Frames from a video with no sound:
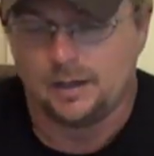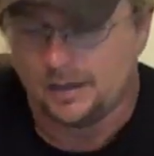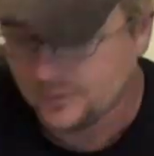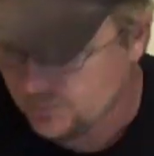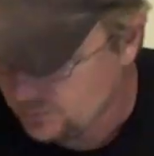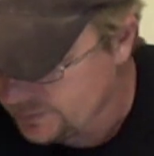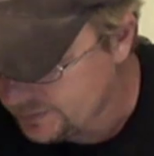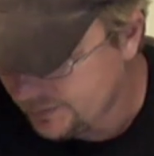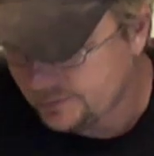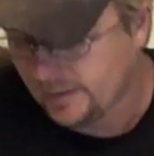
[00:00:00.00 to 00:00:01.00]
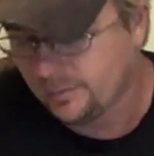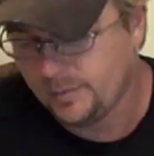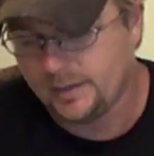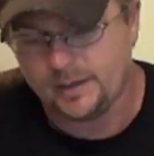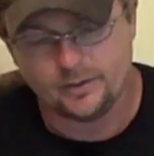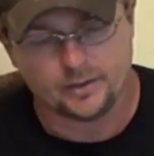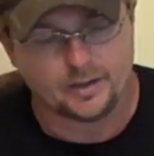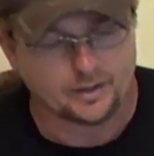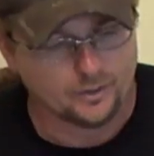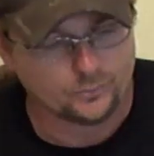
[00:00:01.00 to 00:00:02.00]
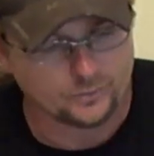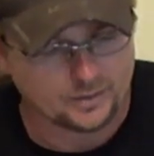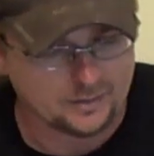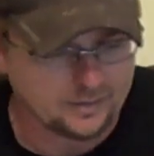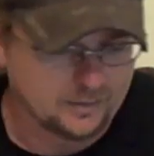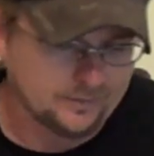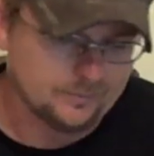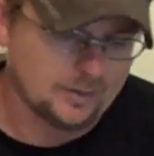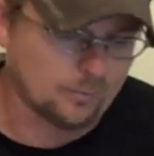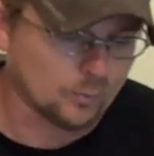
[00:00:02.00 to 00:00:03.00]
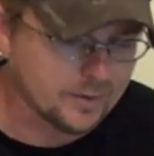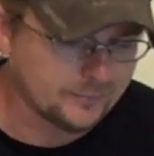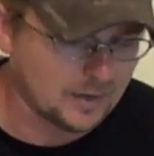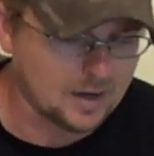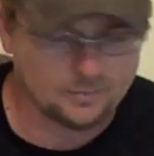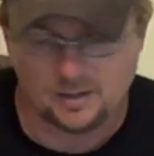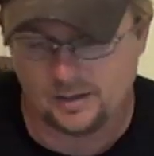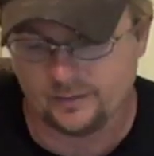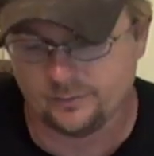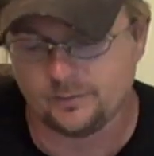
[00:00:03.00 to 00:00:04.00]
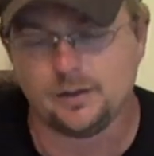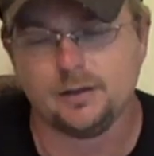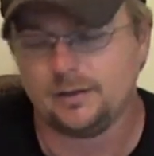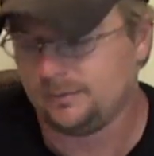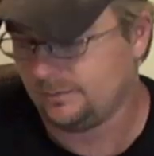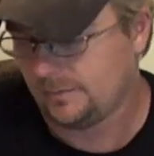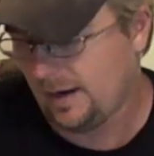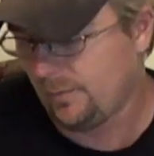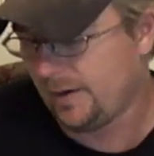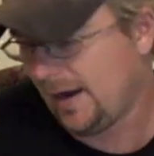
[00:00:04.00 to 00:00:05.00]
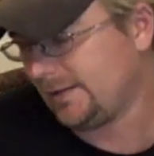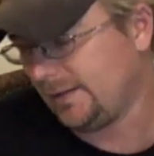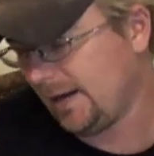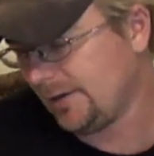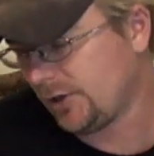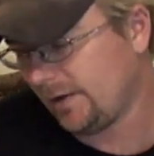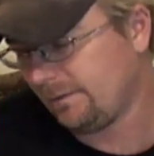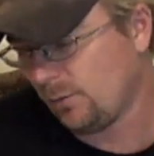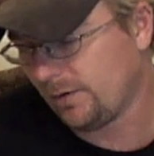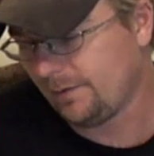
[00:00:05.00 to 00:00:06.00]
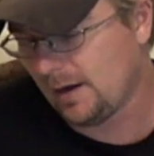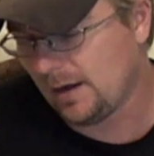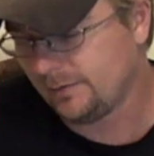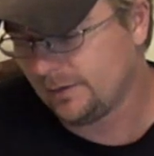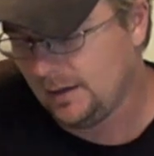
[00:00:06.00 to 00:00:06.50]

I just wanted to take a minute here and kind of go through a brief timeline of how we got to the HK45.